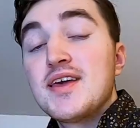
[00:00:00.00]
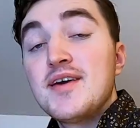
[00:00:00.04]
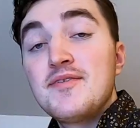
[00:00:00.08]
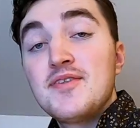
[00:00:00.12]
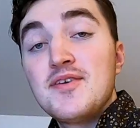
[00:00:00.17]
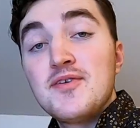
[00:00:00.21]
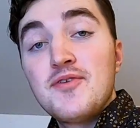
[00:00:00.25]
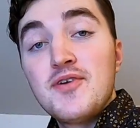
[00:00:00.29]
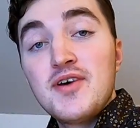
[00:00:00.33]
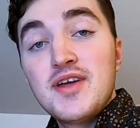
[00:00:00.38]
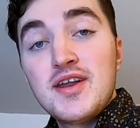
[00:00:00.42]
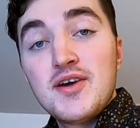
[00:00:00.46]
Give
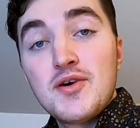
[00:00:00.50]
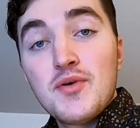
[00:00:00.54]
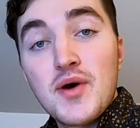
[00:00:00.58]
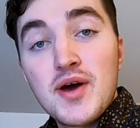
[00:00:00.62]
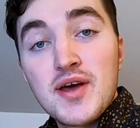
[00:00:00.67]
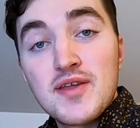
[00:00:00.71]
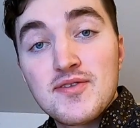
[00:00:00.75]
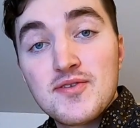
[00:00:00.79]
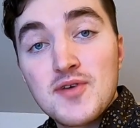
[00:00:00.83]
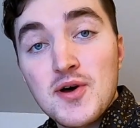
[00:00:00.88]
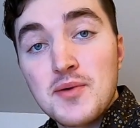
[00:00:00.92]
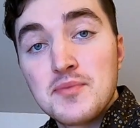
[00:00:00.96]
the video
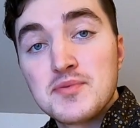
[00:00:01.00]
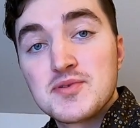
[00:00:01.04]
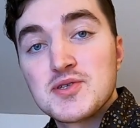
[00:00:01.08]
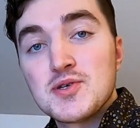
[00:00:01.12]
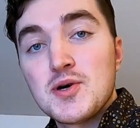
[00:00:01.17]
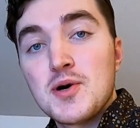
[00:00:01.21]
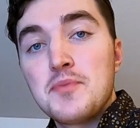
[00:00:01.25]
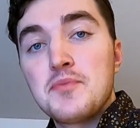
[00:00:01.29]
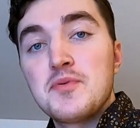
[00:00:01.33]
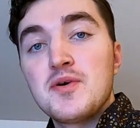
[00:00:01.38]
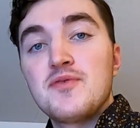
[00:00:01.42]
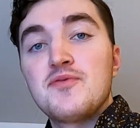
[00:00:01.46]
a thumbs
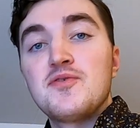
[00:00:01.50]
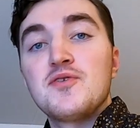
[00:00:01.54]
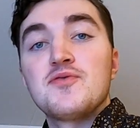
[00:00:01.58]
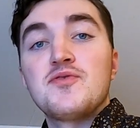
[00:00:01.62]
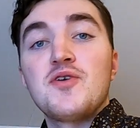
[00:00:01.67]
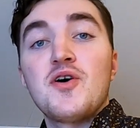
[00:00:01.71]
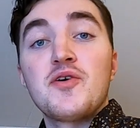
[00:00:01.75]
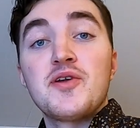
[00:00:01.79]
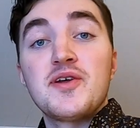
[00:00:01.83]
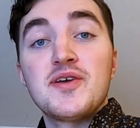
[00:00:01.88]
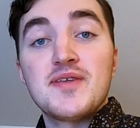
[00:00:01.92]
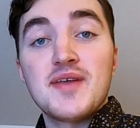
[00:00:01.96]
up if you
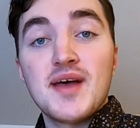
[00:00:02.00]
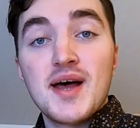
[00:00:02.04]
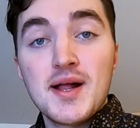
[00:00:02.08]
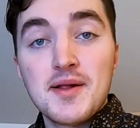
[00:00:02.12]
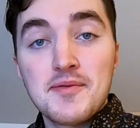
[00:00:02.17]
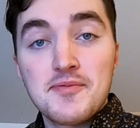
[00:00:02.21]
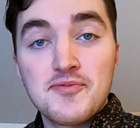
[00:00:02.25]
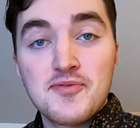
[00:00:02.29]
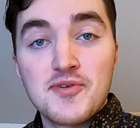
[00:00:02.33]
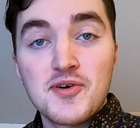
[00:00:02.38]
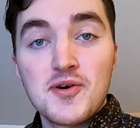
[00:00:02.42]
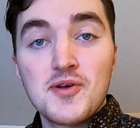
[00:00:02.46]
found it
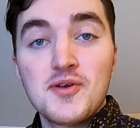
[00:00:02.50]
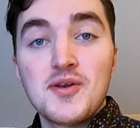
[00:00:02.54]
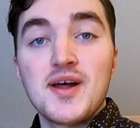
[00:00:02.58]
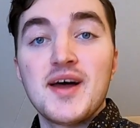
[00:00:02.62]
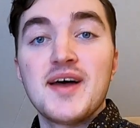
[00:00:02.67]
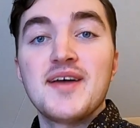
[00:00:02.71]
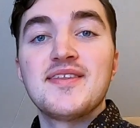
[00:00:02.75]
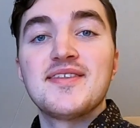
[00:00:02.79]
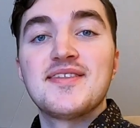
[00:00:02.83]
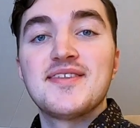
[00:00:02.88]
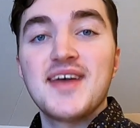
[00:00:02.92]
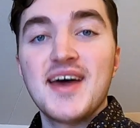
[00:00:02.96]
helpful
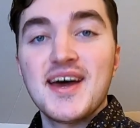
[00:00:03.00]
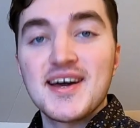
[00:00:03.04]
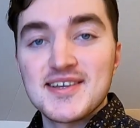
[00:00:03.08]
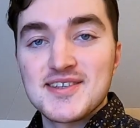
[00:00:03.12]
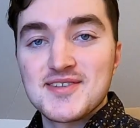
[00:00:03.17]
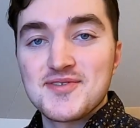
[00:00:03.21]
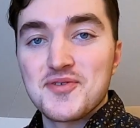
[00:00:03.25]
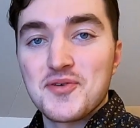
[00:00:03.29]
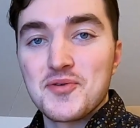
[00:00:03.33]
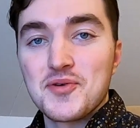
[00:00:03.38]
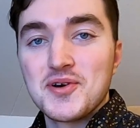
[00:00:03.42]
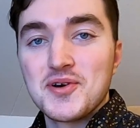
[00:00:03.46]
and thanks for